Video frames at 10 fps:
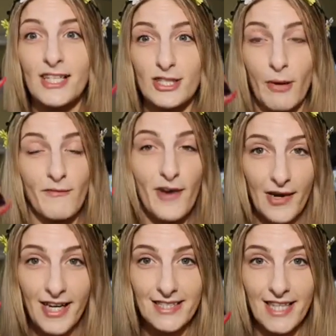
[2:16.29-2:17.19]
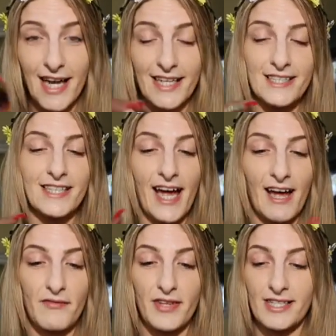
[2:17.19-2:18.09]
So I'm very excited to
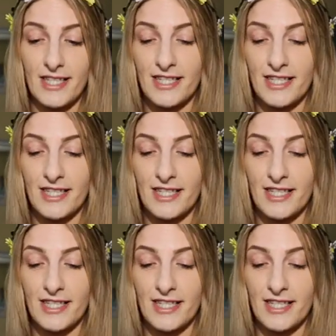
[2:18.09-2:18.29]
have this